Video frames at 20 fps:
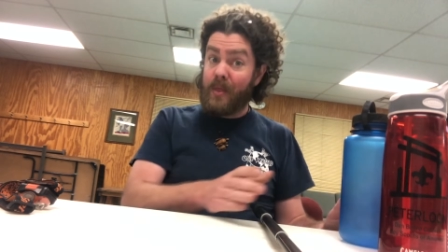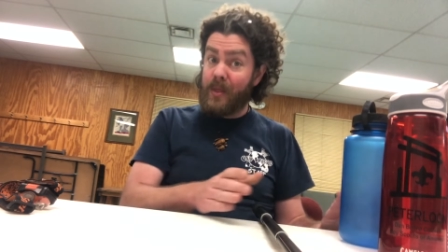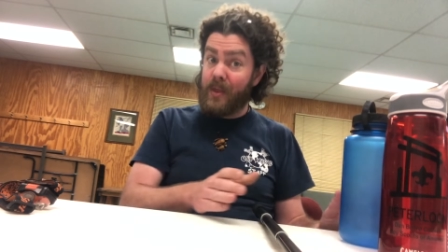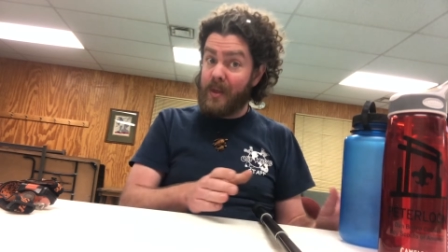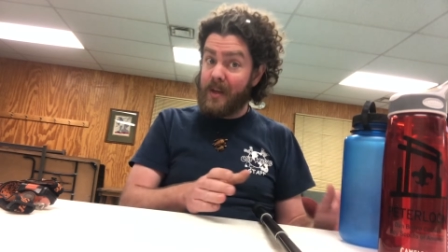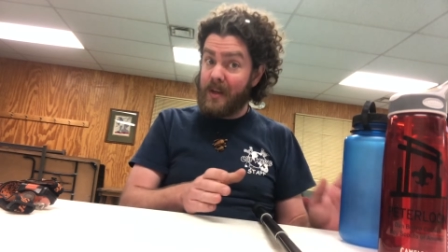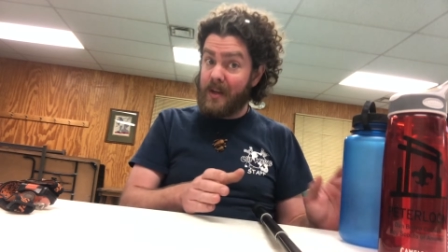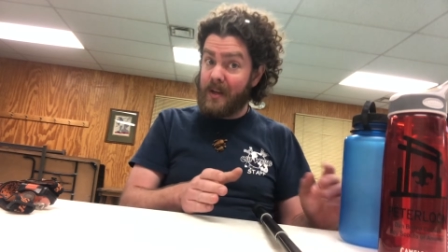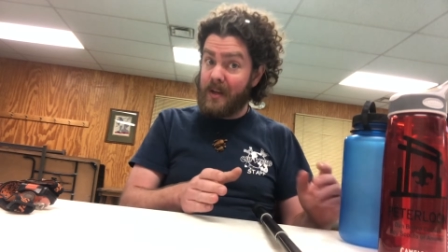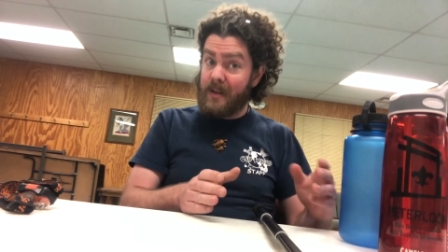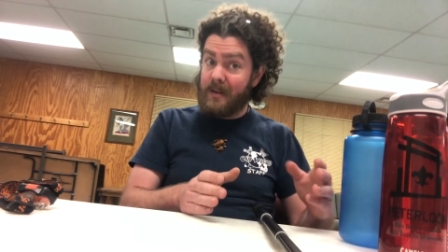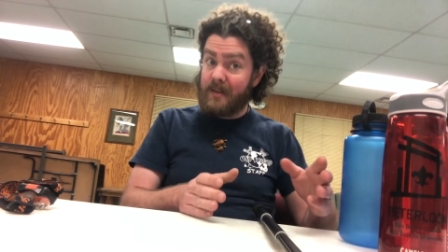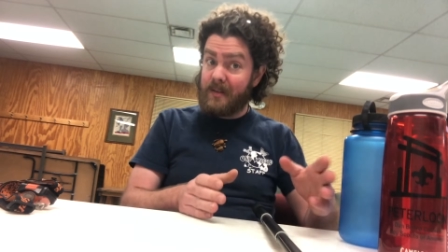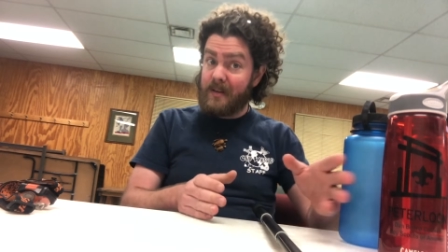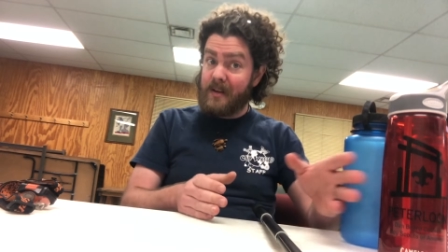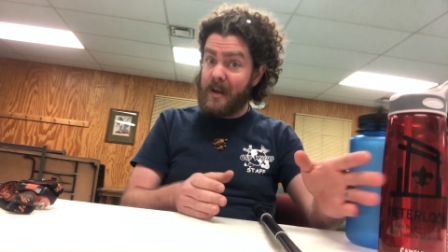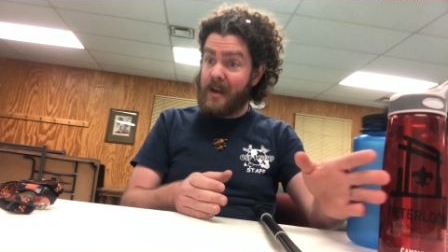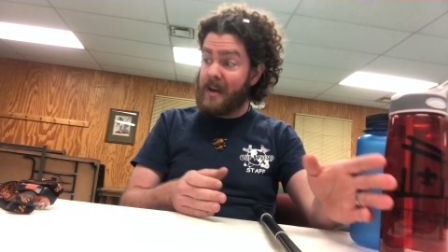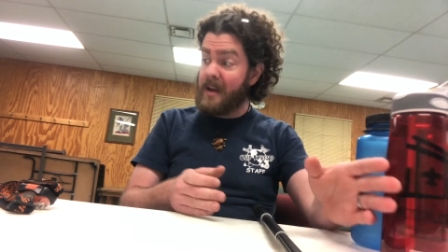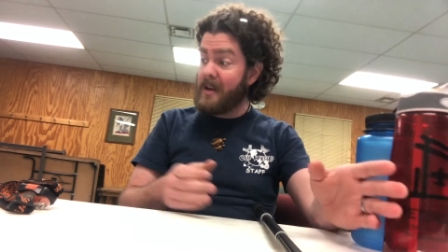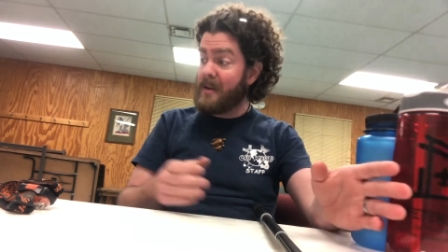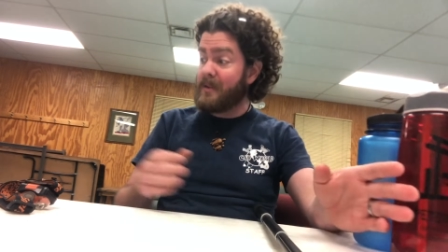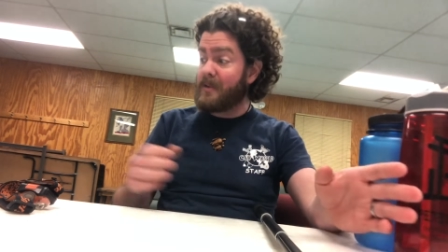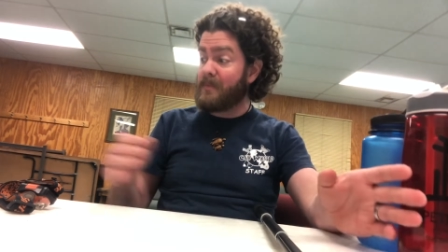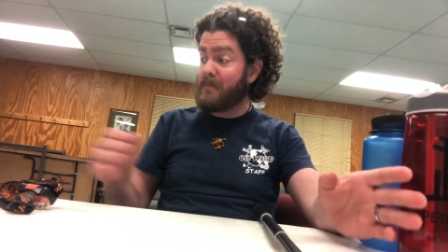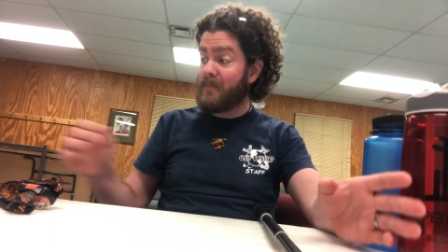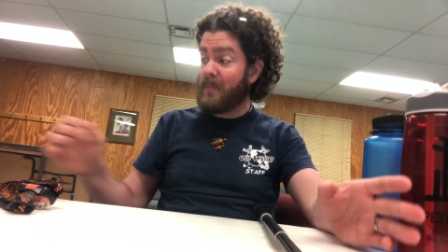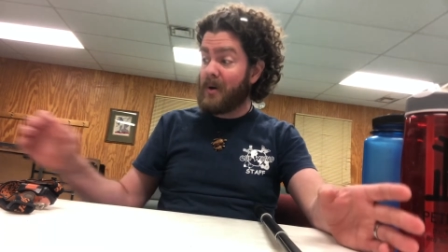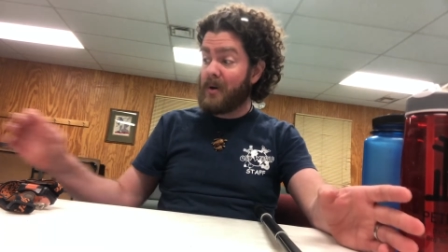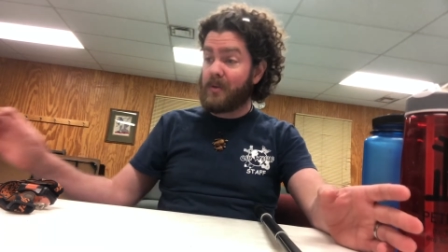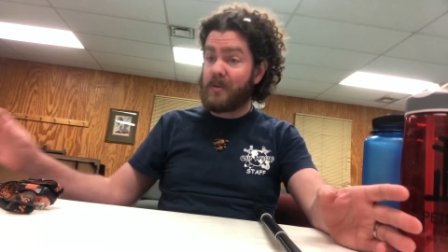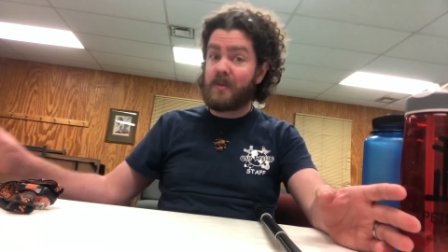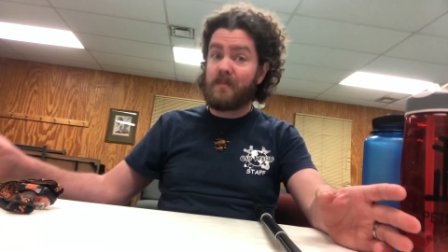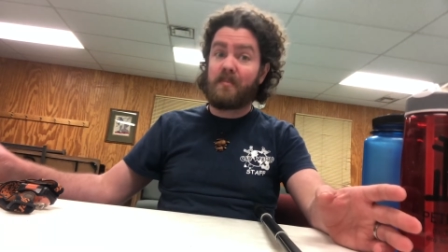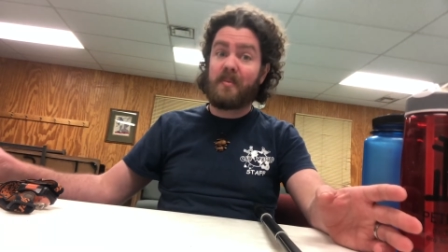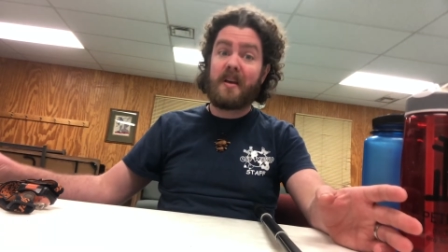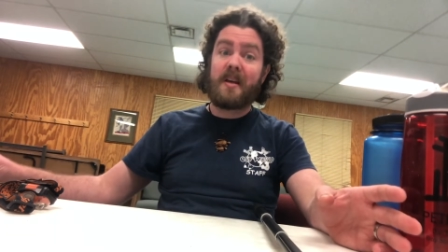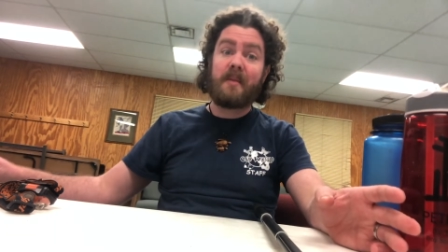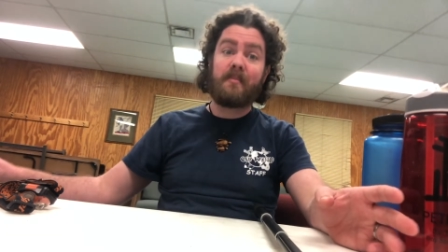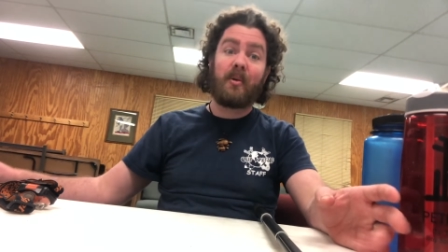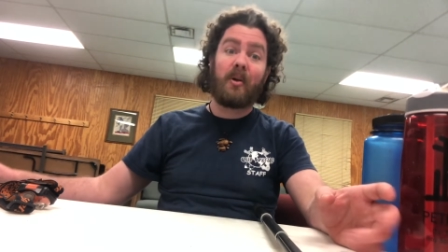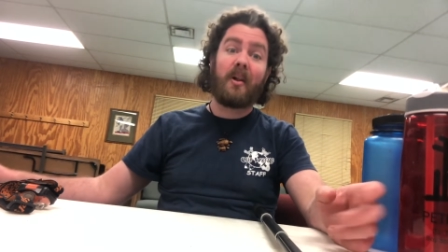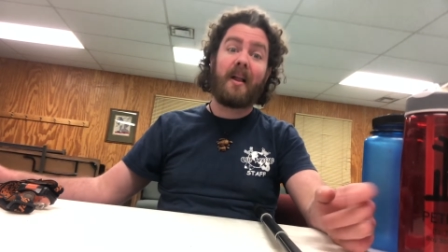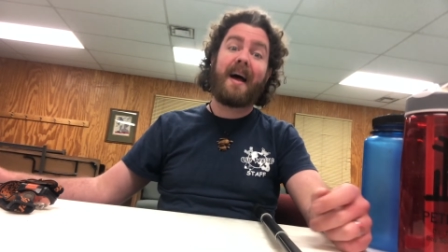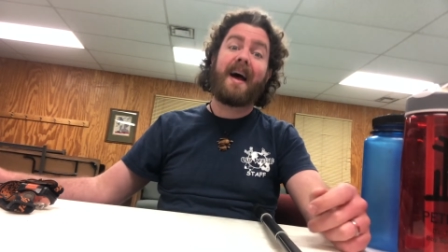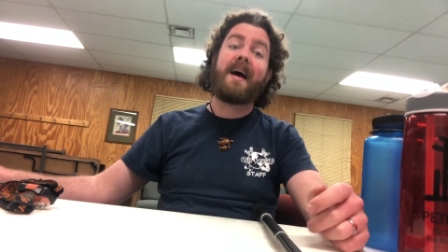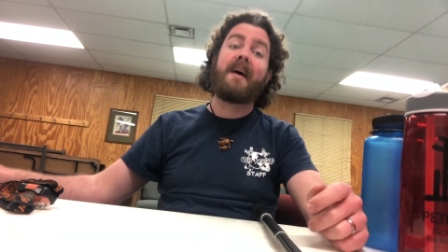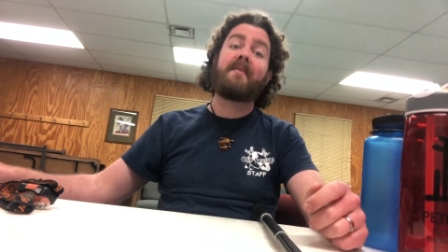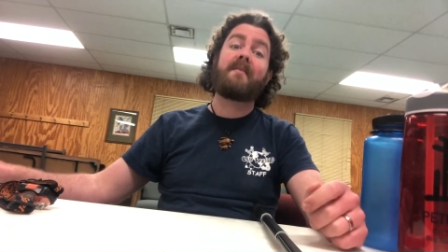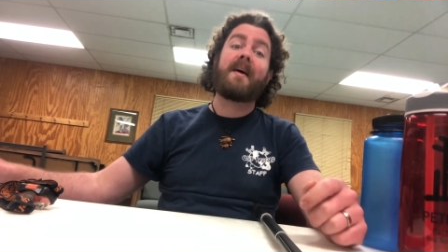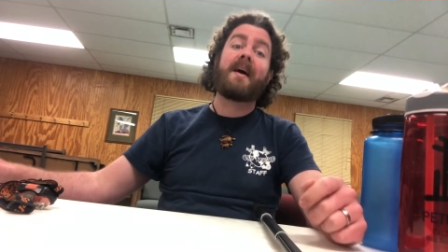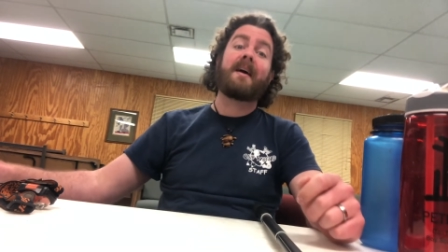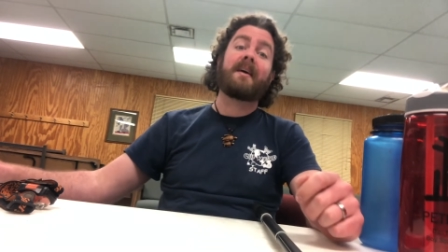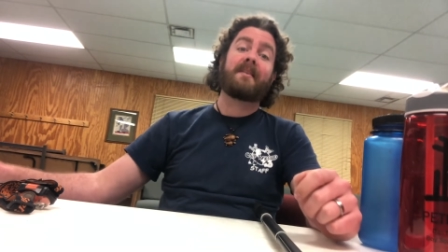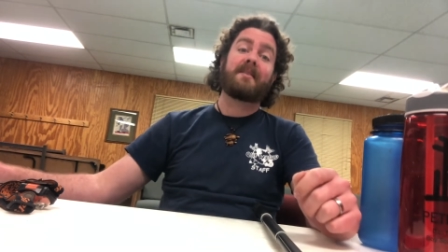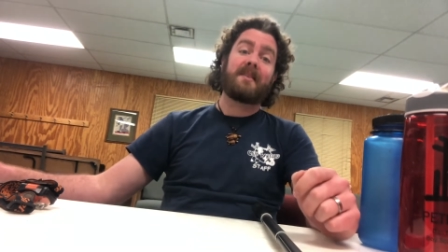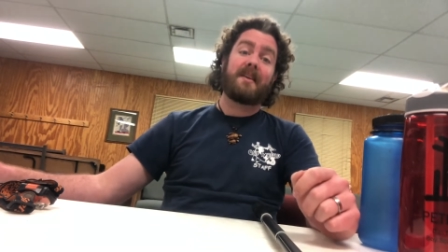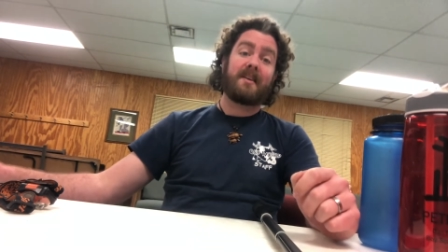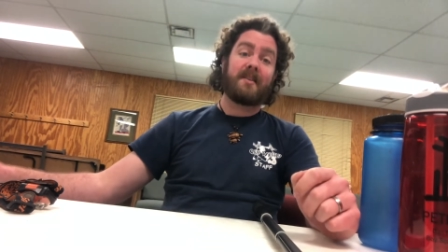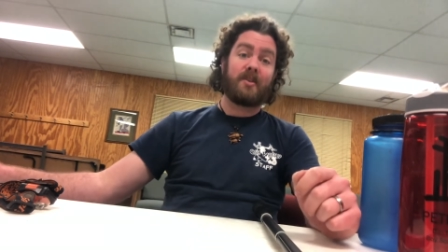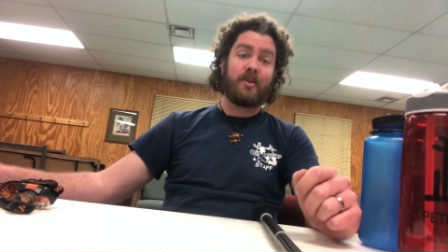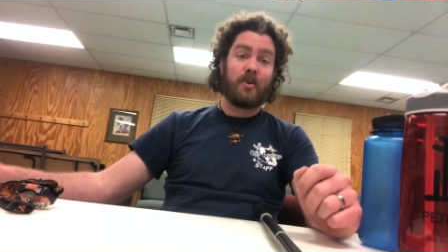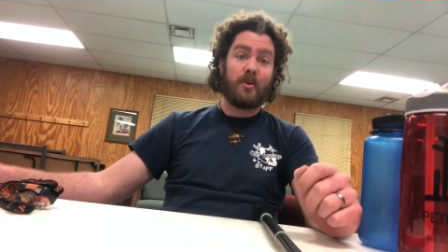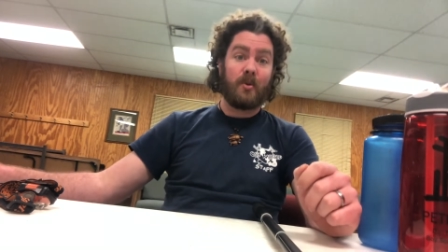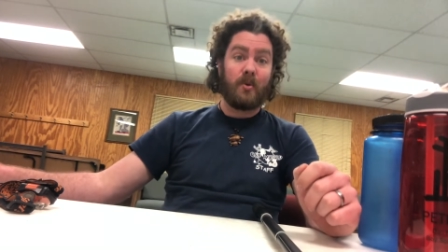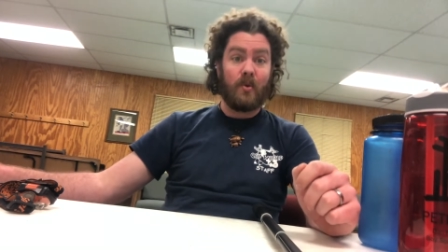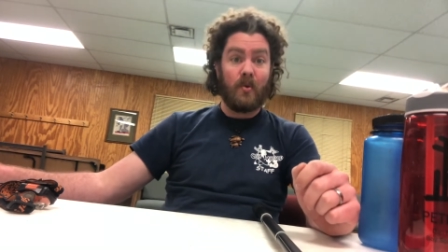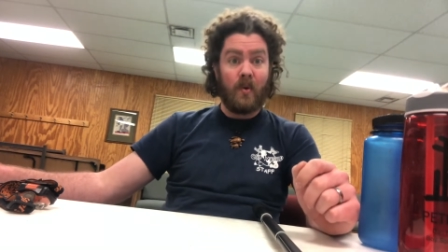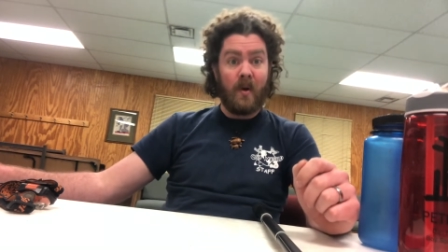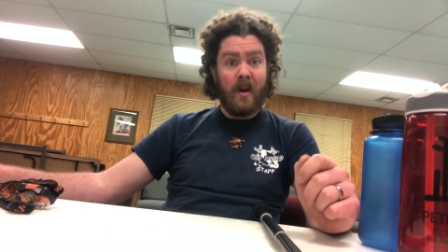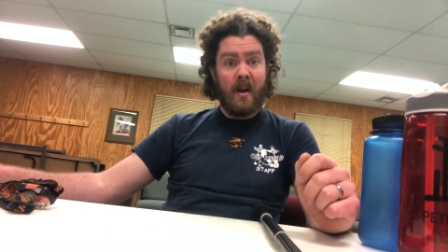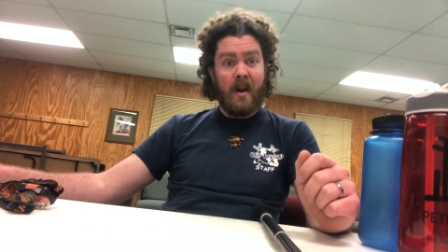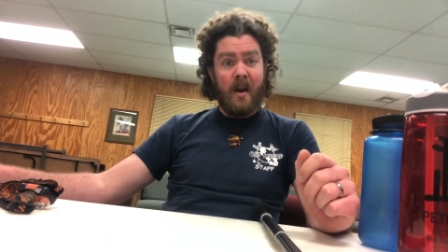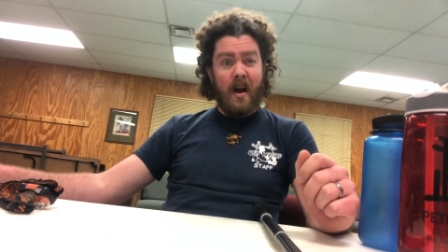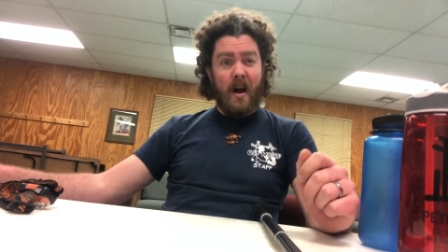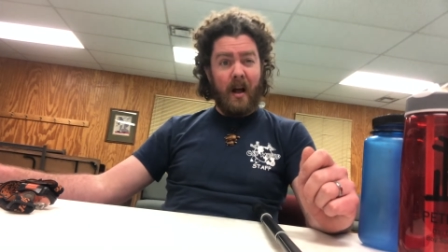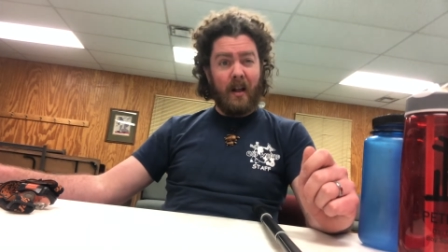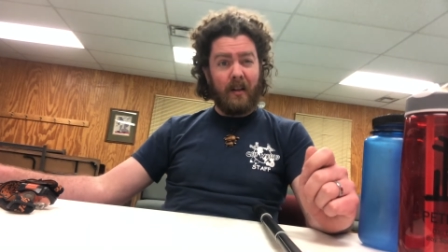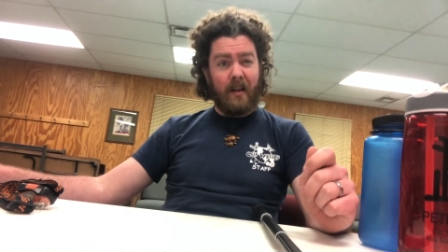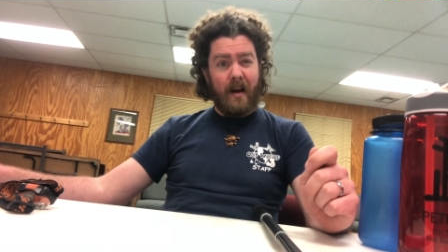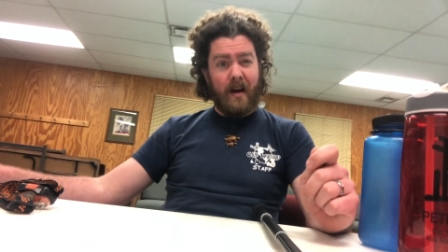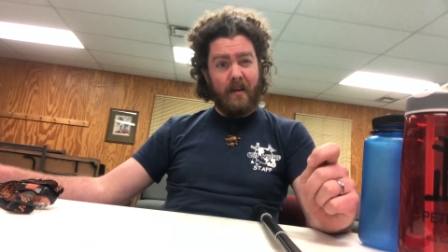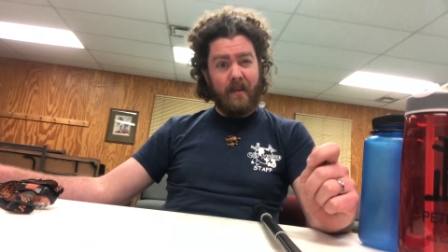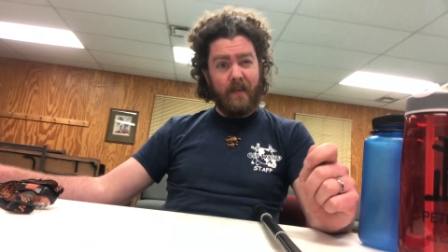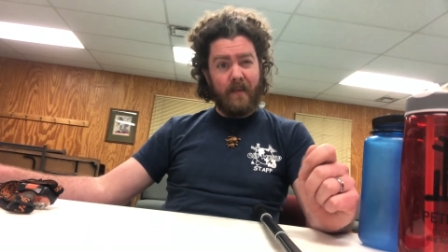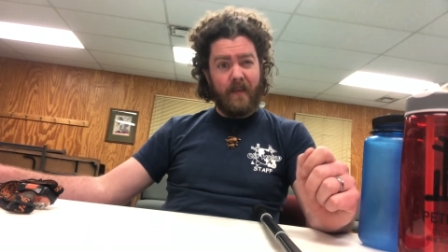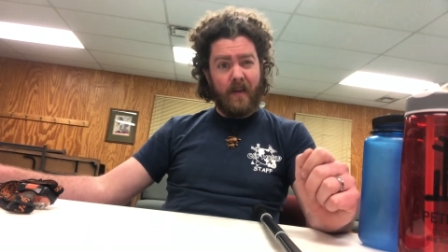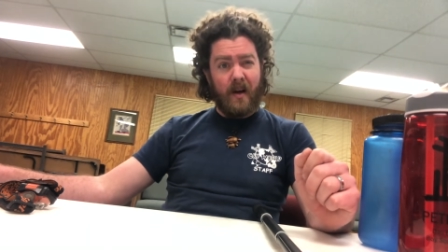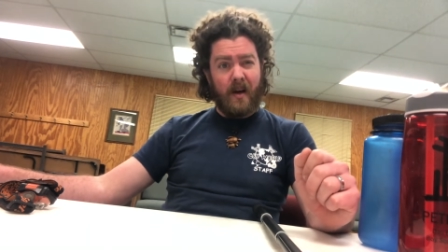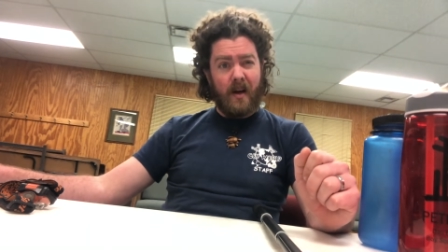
these days most people have access to a lot of